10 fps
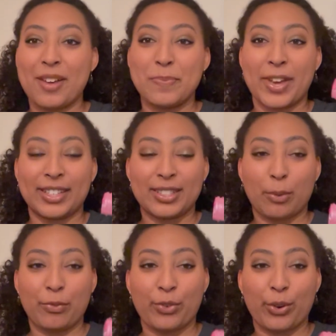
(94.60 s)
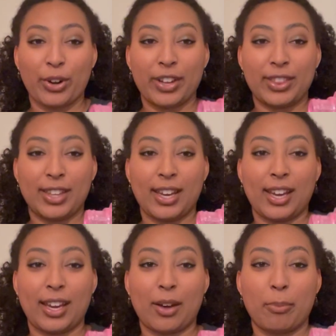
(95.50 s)
Except for
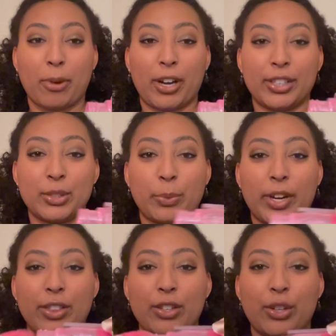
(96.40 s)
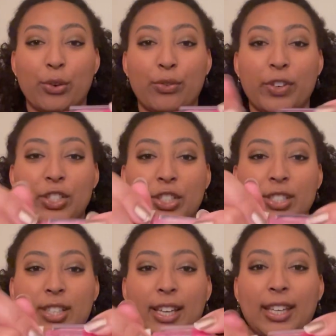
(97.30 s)
the parts where the doe foot
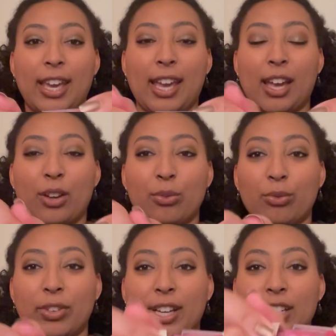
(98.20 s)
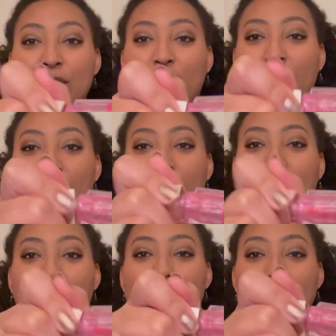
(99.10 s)
just like can't reach. I can't
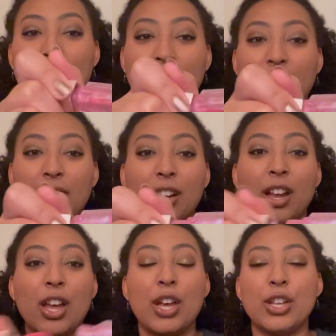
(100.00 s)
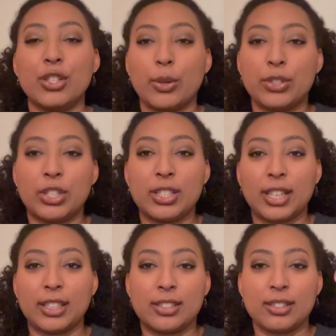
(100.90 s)
get anything there. So it's just
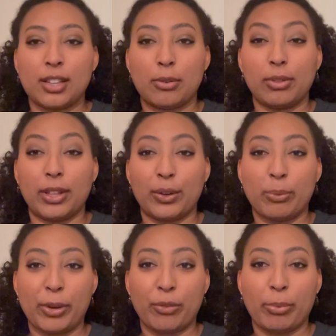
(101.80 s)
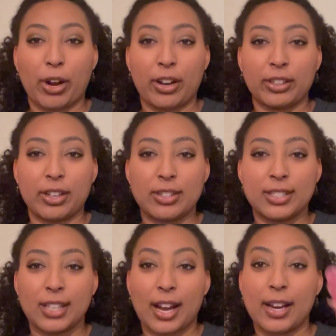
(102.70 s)
like a little bit of product on the
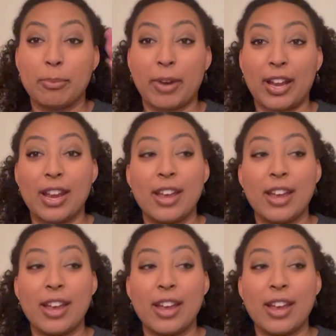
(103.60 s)
side, but